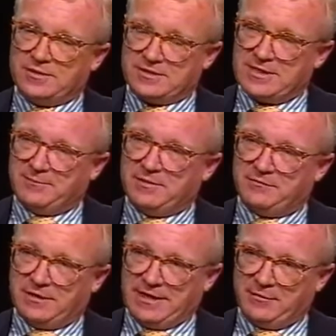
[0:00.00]

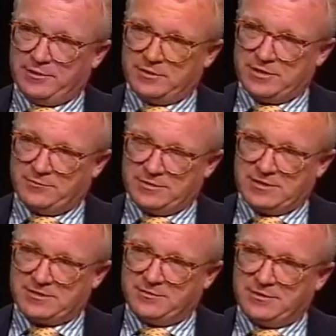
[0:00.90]
deceptive language that was
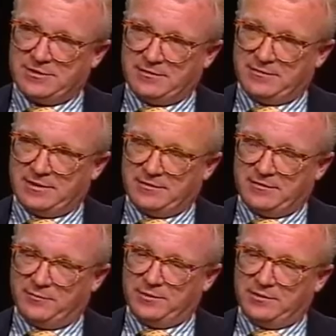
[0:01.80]
inserted
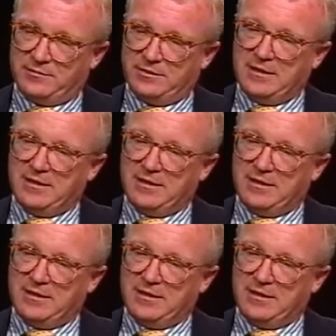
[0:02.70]
into the bill,